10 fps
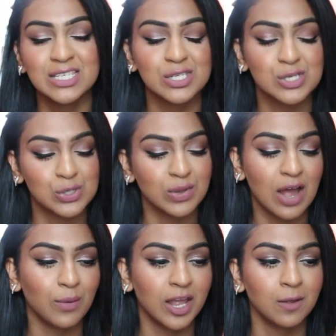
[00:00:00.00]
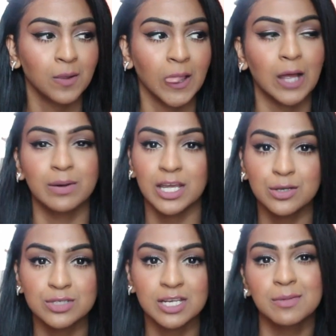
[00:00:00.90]
So that way when I
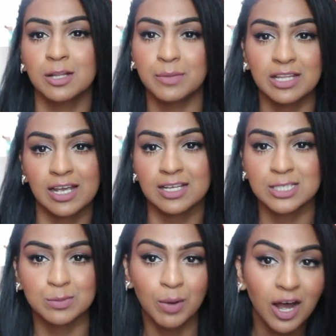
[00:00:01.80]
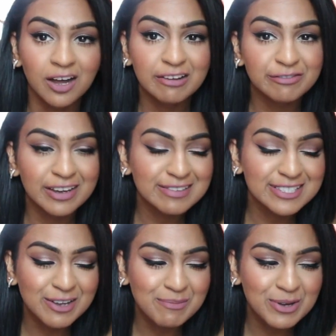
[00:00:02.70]
use it, it'll be like a spa
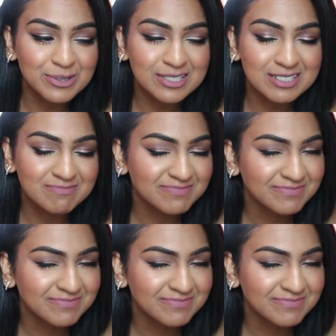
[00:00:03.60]
effect almost.